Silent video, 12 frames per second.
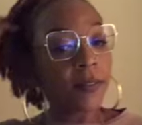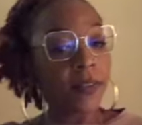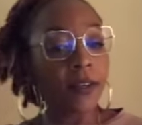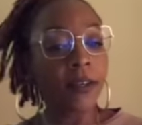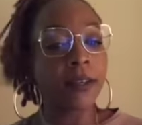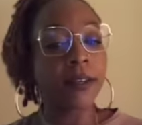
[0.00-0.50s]

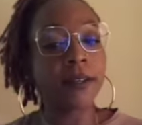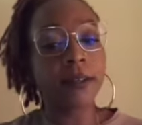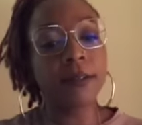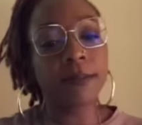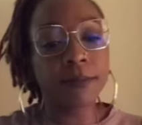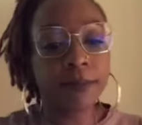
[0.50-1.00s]

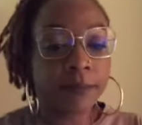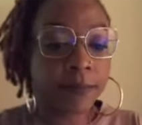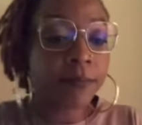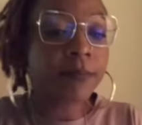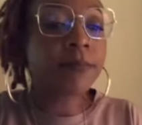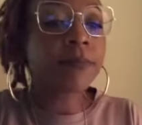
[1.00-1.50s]
Um.
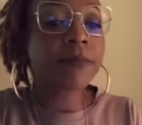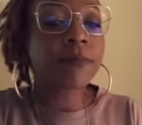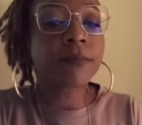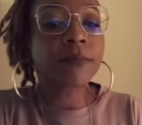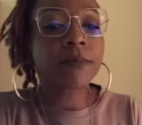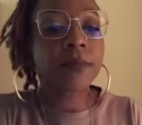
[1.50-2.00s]

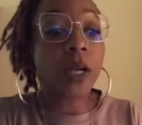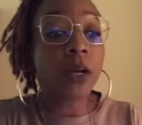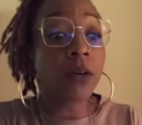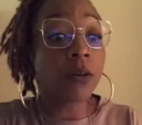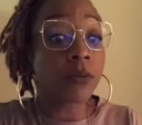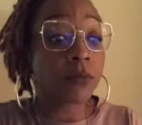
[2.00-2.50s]

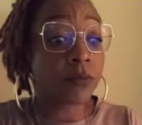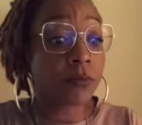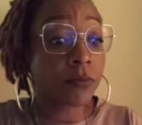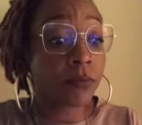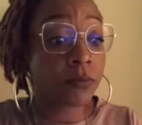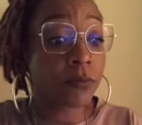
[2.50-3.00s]
Oh.
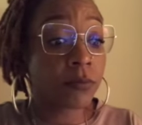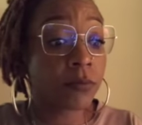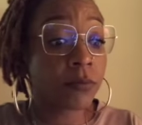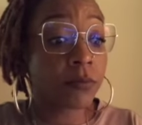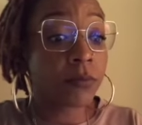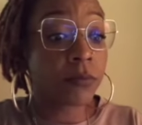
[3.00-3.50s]

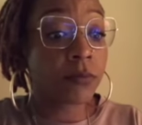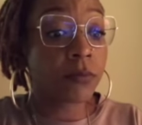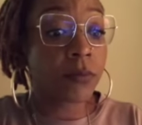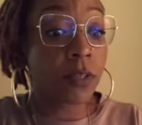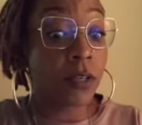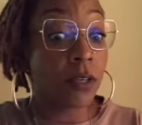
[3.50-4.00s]

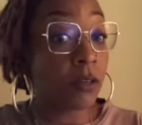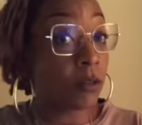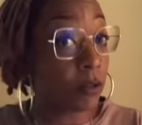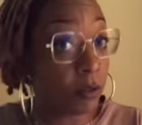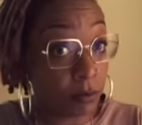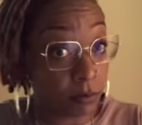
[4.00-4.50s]

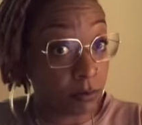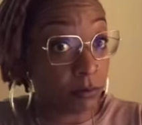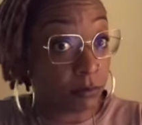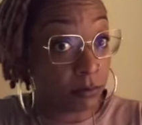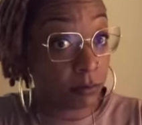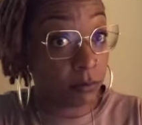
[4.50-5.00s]
Oh.
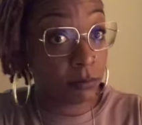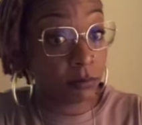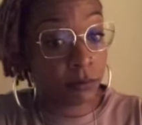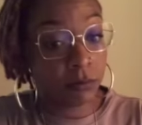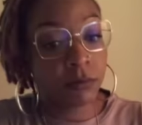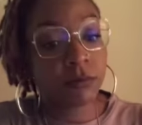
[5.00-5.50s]

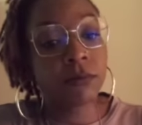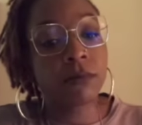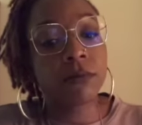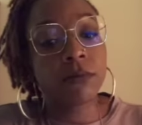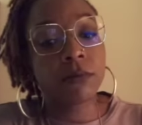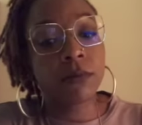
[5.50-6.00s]

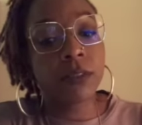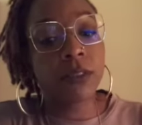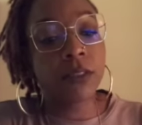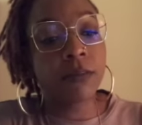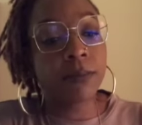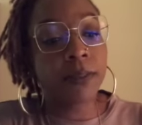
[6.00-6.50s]
There
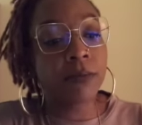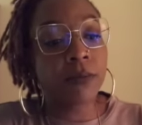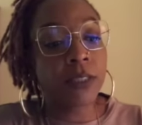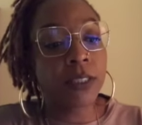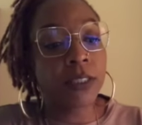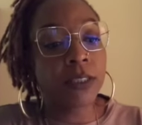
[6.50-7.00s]
could have been a
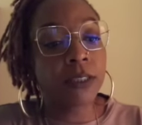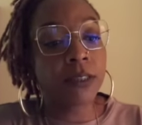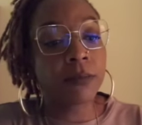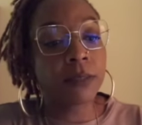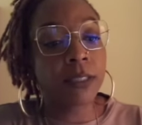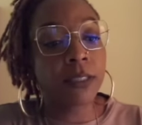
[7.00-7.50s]

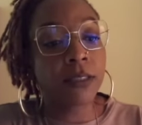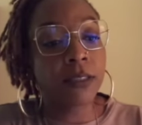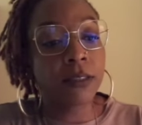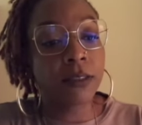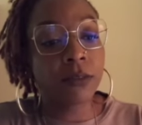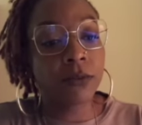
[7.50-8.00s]
relationship that
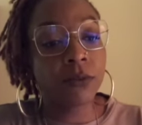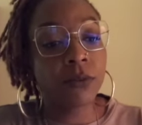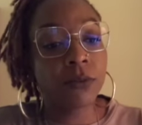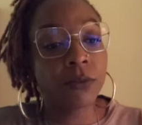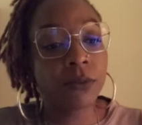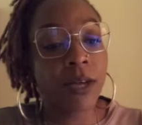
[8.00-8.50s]
ended due
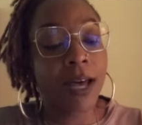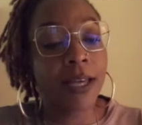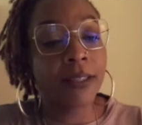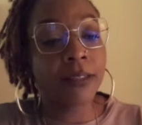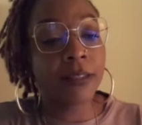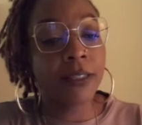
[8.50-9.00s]
to
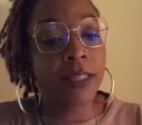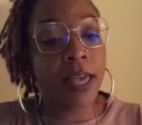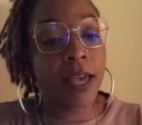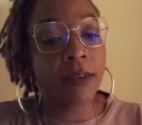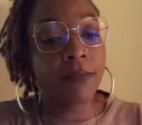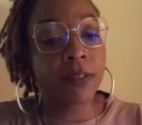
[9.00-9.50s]
either a
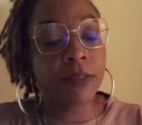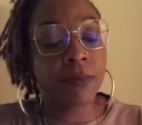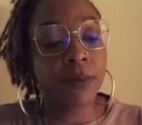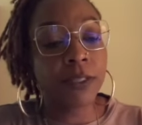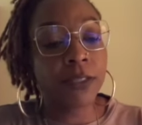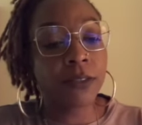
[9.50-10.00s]
lack of
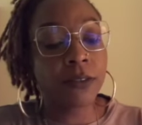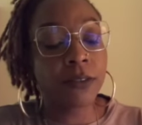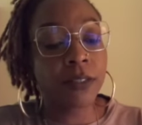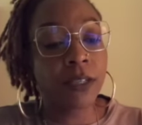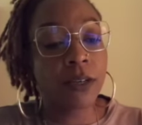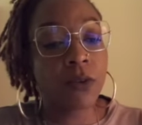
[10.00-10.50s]
expression
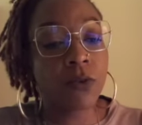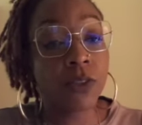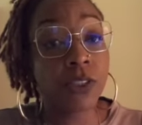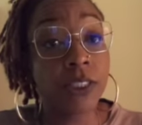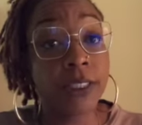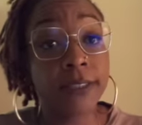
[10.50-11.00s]
or
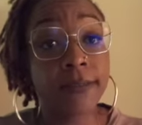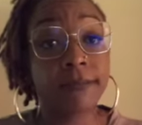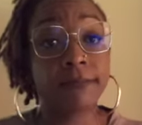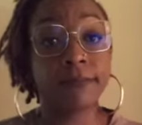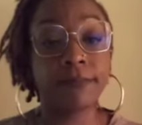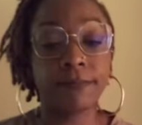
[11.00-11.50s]
cheating.
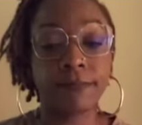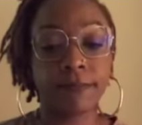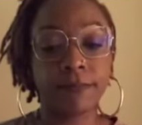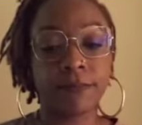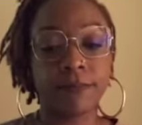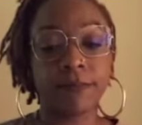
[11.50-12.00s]

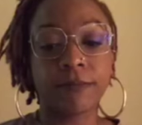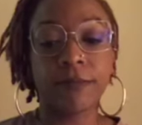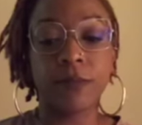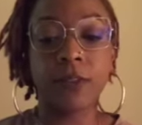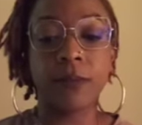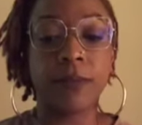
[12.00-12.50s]

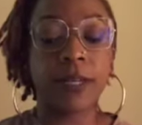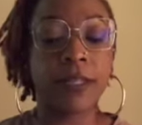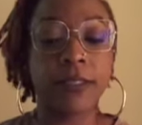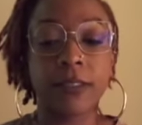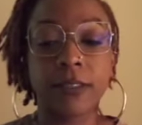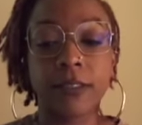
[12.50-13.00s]
Some kind
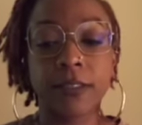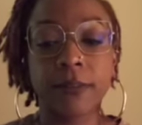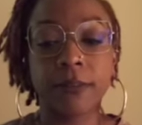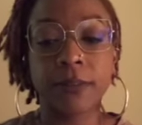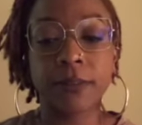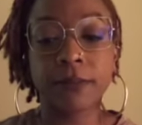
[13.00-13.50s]
of
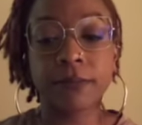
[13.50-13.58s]
deception.